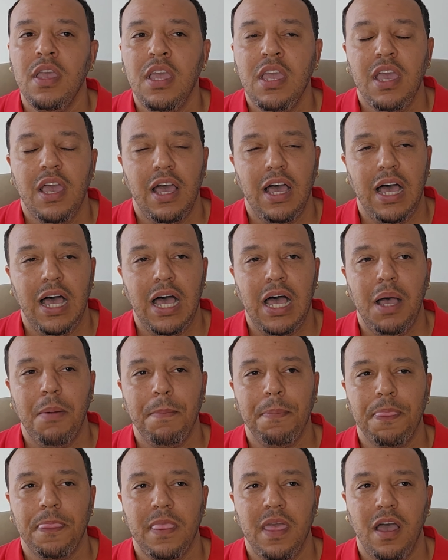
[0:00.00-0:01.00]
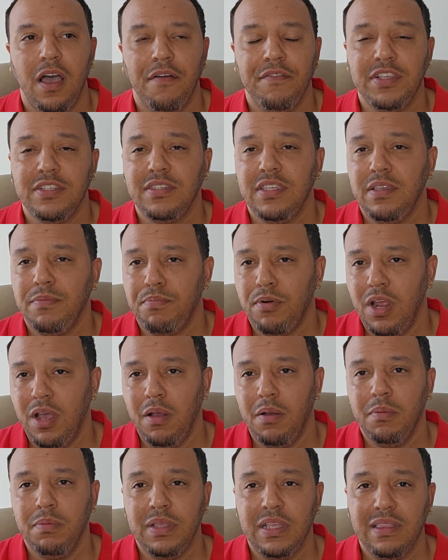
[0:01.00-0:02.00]
Obviously,
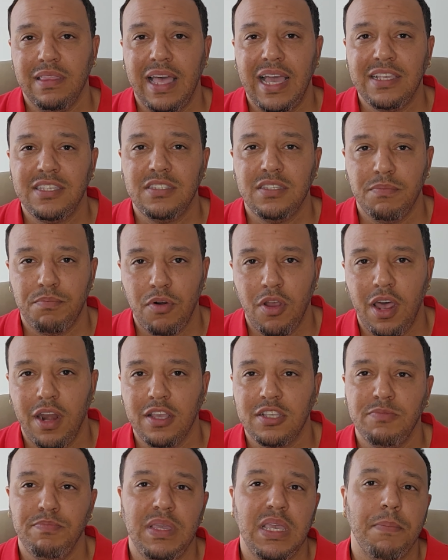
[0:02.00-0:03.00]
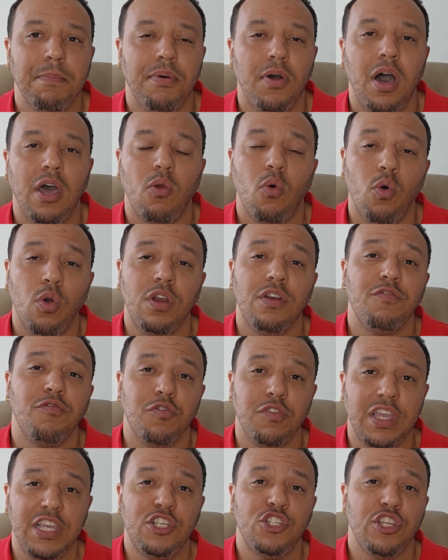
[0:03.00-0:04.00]
probably less products being bought, or
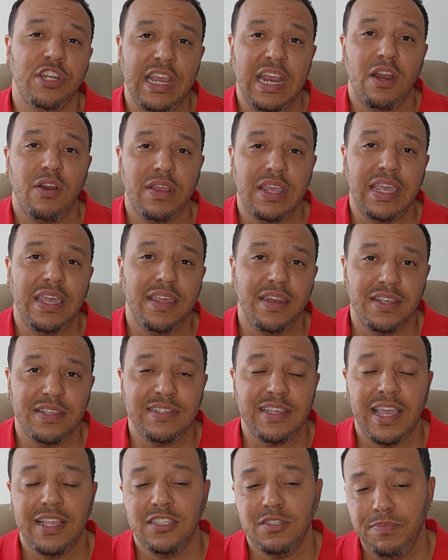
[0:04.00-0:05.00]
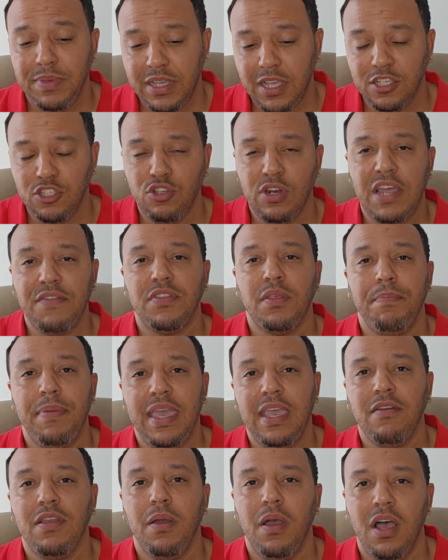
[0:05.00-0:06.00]
inflationary in a sense, because you'd have to
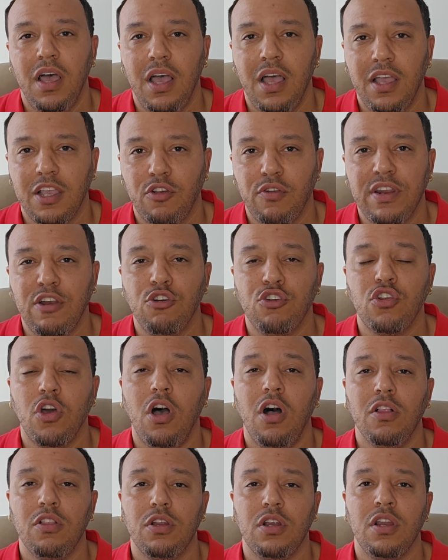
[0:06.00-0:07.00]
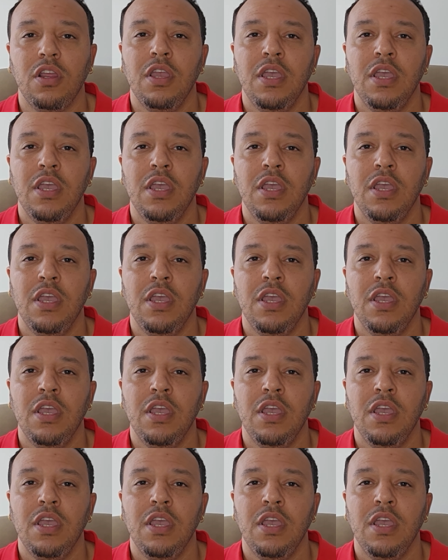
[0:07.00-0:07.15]
pay a greater dollar,